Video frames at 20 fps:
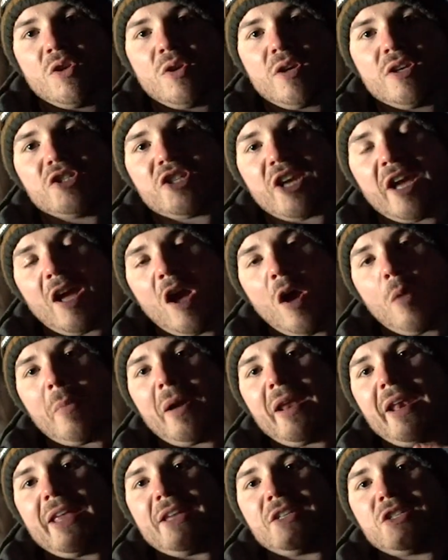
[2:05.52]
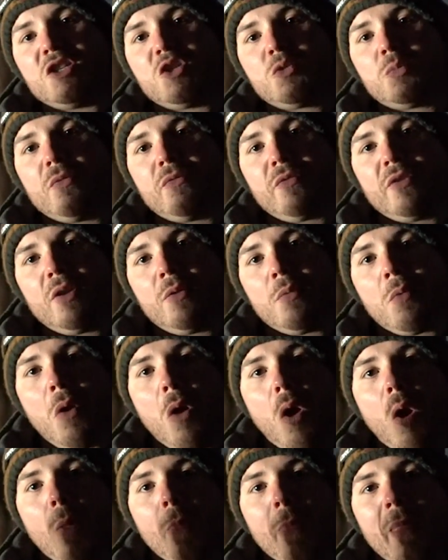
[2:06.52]
You can check out my latest review
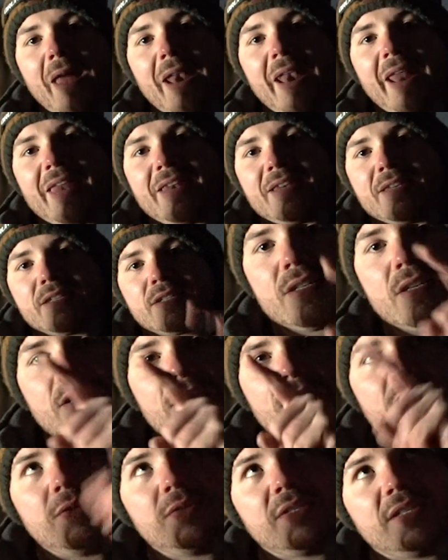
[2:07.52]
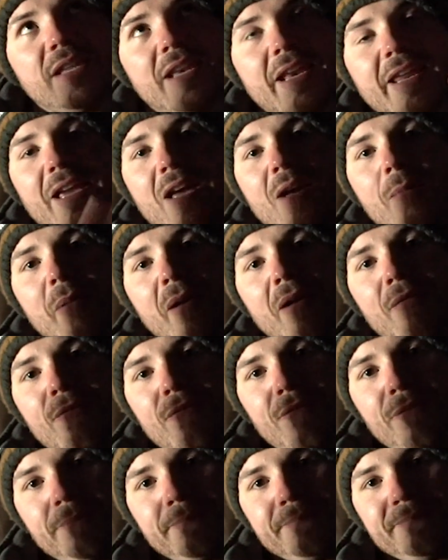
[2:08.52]
on that lens using the link above.
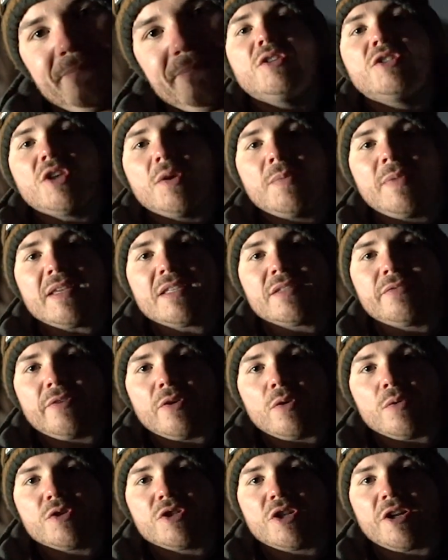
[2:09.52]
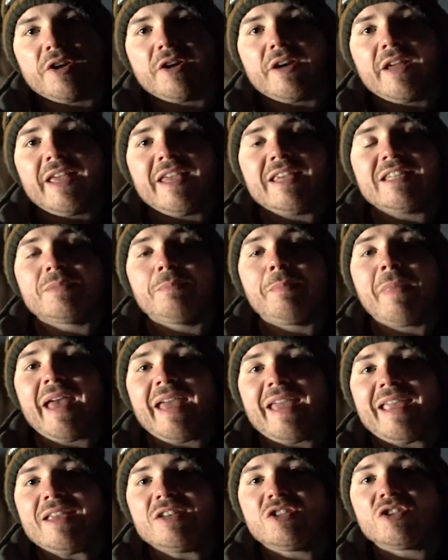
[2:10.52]
So this filter is
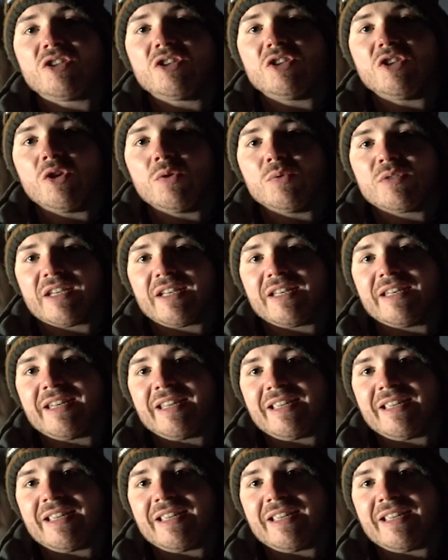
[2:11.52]
made using